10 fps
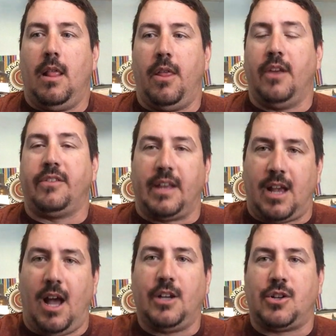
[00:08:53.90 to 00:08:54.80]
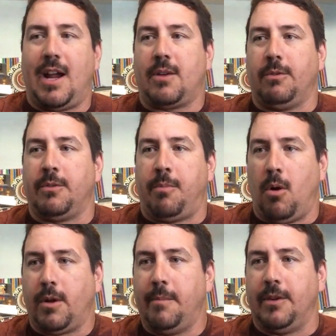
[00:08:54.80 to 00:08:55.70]
Thus, the contract was
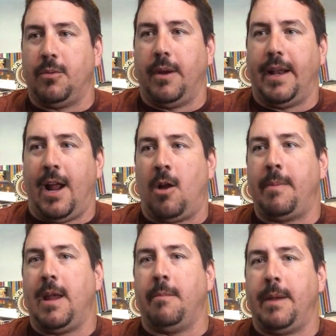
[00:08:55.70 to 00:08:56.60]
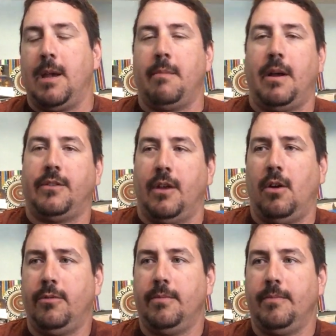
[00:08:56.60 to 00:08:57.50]
broken between Airbnb and
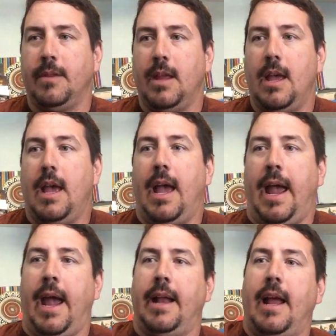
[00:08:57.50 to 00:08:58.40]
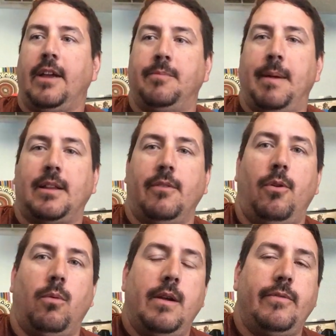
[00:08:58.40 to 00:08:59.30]
myself, and I expect a
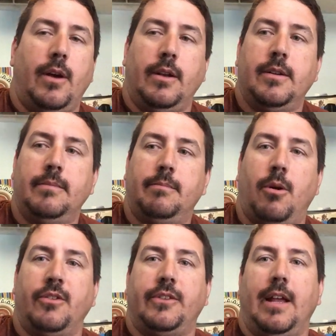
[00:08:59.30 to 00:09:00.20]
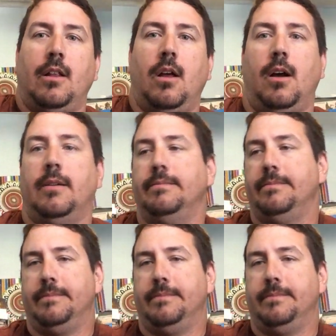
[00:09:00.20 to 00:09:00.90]
full refund per state law.